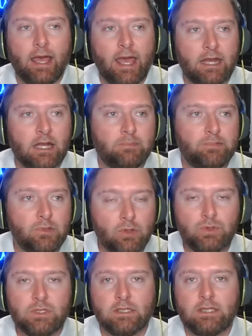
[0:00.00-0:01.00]
ended up
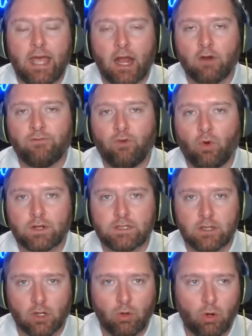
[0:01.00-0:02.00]
losing to Air Force
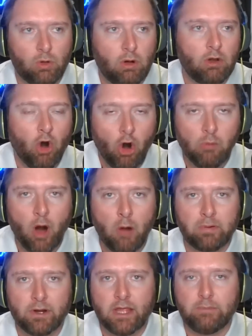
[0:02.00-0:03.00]
in their quote-unquote home opener.